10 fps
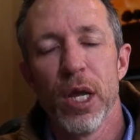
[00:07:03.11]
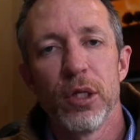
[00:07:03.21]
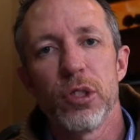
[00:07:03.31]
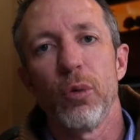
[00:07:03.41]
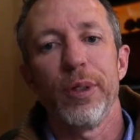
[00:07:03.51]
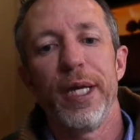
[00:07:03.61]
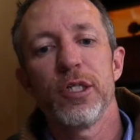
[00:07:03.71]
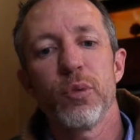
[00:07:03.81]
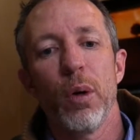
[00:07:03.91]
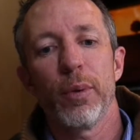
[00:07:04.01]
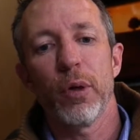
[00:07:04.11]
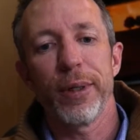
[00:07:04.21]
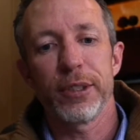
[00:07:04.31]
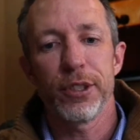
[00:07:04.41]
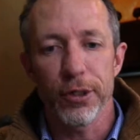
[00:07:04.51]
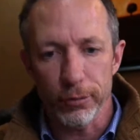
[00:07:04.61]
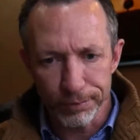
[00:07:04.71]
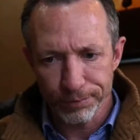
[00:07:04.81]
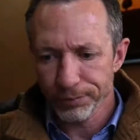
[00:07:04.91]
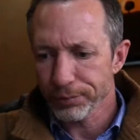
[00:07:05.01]
So here's what we're going to do.
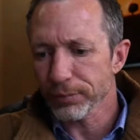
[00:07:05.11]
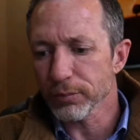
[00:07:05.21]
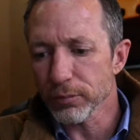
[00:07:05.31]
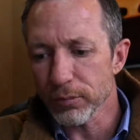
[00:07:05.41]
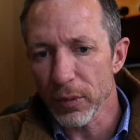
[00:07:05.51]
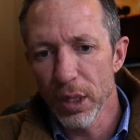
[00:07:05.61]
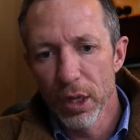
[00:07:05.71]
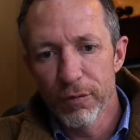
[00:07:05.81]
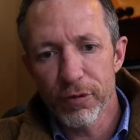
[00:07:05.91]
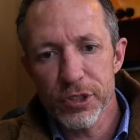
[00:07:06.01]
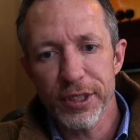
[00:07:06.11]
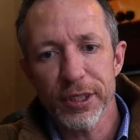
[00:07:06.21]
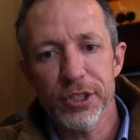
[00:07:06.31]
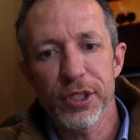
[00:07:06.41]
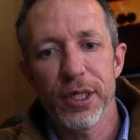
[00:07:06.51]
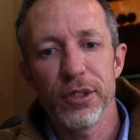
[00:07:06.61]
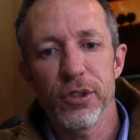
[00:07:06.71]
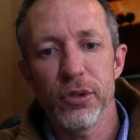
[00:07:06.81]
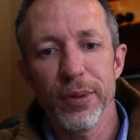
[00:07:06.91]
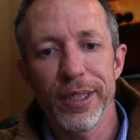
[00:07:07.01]
First thing that you need to
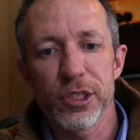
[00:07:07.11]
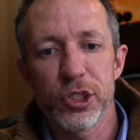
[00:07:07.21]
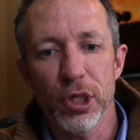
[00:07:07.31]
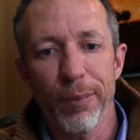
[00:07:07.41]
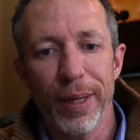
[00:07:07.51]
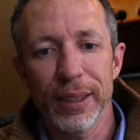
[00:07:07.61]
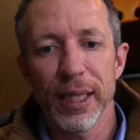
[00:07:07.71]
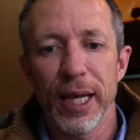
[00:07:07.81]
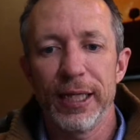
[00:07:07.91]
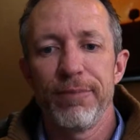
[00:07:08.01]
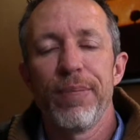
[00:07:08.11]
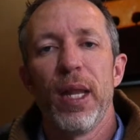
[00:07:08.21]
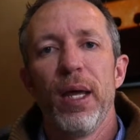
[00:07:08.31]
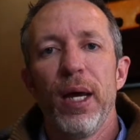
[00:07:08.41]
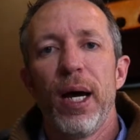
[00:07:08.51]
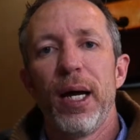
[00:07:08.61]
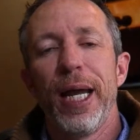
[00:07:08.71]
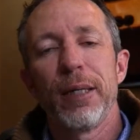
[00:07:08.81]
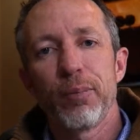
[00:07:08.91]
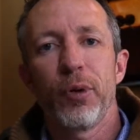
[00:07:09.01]
do is jump online
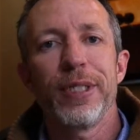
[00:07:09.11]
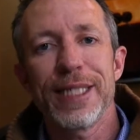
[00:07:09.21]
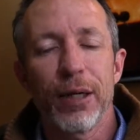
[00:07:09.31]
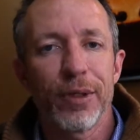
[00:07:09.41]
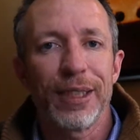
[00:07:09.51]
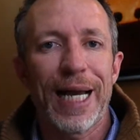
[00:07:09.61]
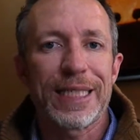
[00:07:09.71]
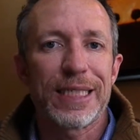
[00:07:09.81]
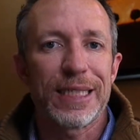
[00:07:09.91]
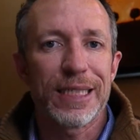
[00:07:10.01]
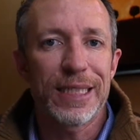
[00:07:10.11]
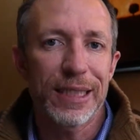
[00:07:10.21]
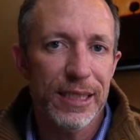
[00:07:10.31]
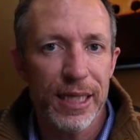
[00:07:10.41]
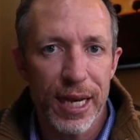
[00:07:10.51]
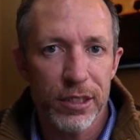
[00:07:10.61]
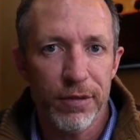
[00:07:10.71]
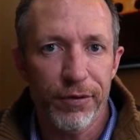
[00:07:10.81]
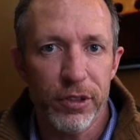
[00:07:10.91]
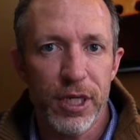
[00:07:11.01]
and print out the last 60 days
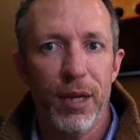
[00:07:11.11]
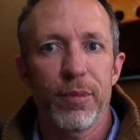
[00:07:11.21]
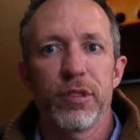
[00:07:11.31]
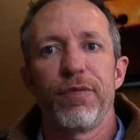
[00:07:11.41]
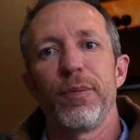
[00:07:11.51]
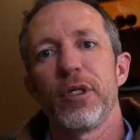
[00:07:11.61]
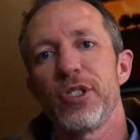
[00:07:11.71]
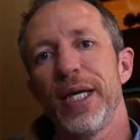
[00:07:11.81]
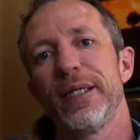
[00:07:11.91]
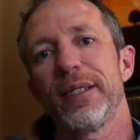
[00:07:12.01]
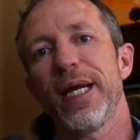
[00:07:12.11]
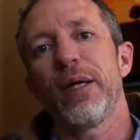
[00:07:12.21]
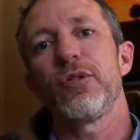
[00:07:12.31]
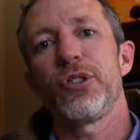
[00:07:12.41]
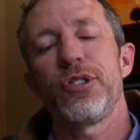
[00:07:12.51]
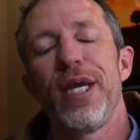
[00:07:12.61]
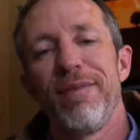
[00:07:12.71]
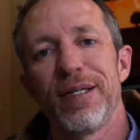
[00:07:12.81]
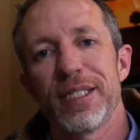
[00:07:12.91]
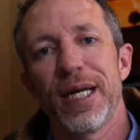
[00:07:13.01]
of your statements from your checking accounts, your
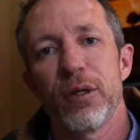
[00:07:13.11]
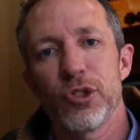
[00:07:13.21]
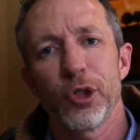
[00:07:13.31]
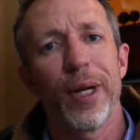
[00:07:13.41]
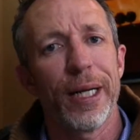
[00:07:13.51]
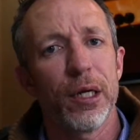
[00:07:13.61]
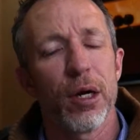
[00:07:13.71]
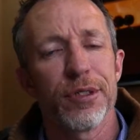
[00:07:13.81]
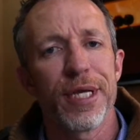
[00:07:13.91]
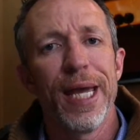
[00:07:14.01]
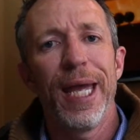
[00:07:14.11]
savings accounts, your credit cards.